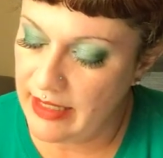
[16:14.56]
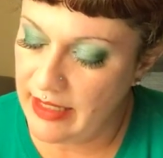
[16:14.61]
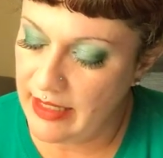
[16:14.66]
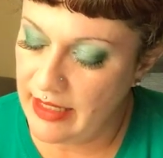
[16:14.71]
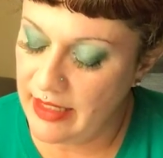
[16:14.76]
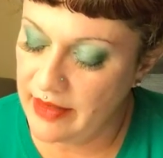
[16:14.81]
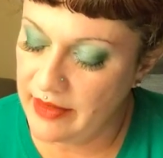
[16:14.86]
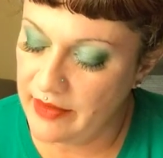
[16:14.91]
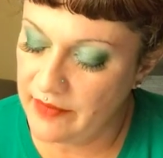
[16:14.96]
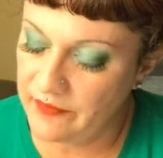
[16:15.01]

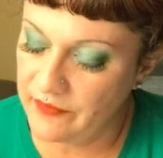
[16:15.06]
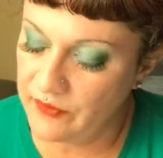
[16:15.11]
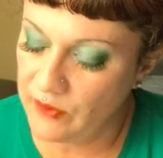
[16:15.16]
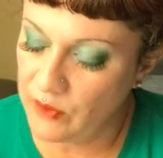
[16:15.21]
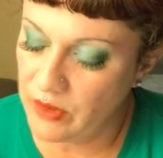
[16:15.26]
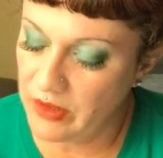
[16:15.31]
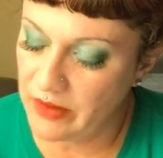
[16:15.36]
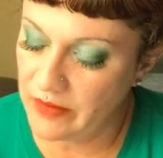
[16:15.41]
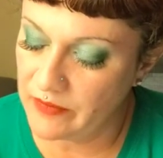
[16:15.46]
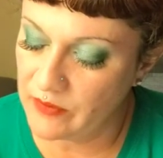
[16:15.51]
and the
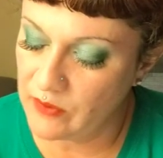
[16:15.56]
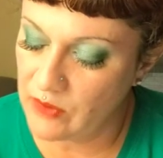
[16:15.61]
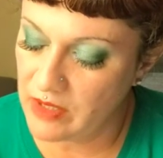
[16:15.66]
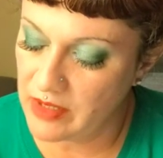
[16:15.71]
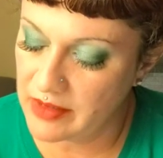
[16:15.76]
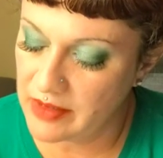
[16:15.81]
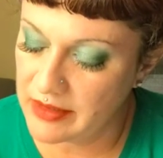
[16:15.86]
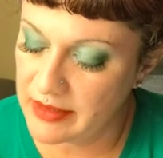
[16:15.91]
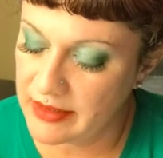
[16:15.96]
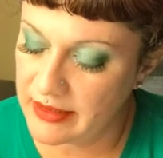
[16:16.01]
four of
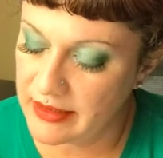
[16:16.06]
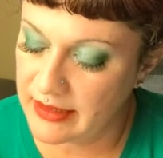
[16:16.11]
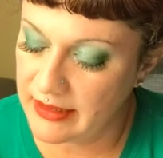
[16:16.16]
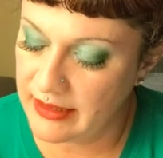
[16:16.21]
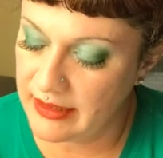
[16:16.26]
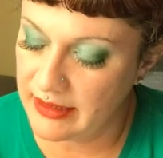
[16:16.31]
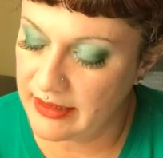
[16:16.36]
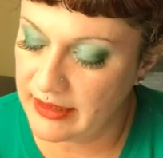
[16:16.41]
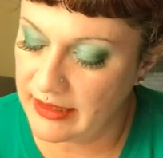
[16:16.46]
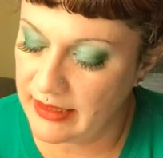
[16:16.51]
wands can
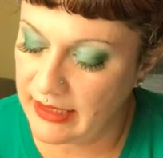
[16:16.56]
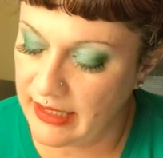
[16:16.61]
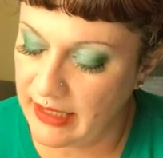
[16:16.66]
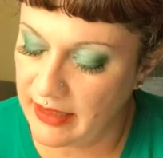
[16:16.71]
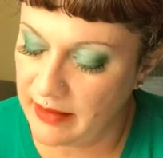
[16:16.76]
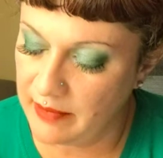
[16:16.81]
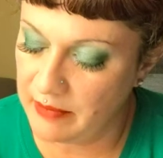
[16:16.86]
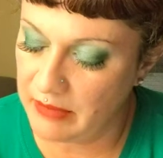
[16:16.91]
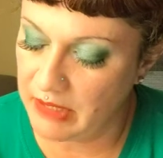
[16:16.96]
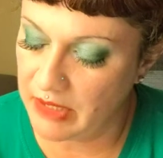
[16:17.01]

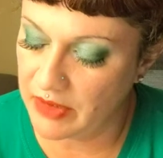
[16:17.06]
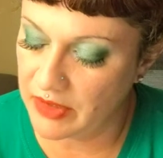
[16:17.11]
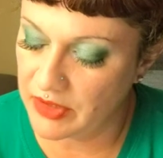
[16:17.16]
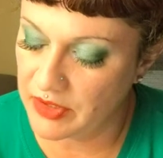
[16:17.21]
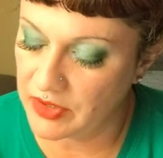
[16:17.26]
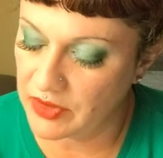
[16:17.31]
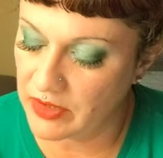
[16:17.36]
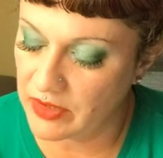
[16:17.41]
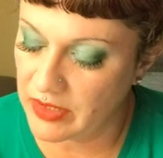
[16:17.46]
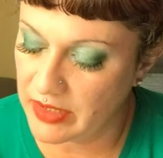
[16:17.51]
indicate
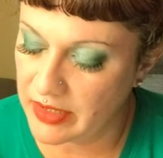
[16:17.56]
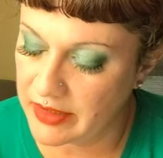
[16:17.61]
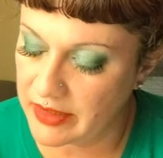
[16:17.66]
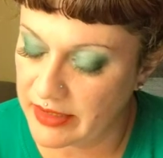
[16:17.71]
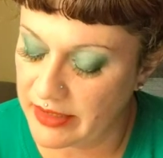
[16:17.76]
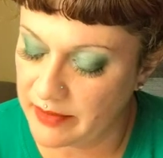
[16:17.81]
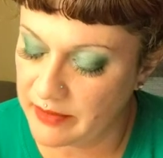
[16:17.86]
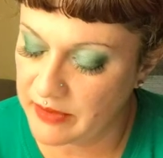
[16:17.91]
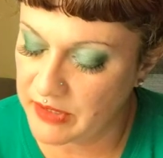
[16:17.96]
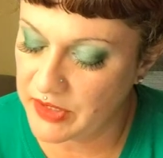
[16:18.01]
marriage a lot of
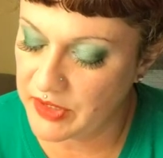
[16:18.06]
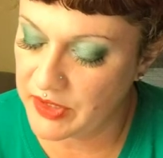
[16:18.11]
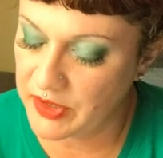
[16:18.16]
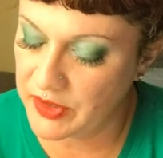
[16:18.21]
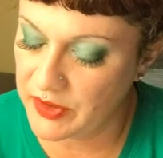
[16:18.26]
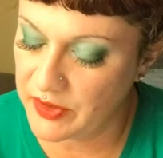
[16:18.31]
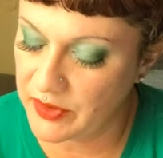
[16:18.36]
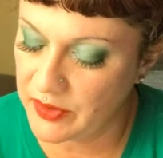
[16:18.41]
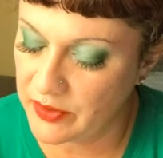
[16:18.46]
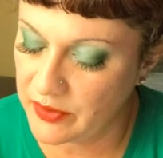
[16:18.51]
times
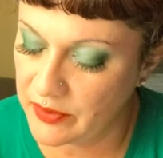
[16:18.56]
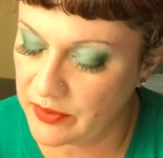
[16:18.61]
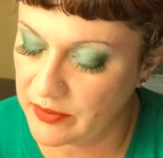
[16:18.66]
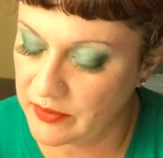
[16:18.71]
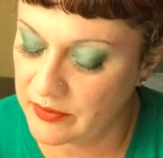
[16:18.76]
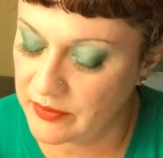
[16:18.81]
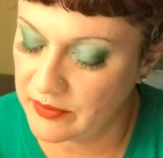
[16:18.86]
too.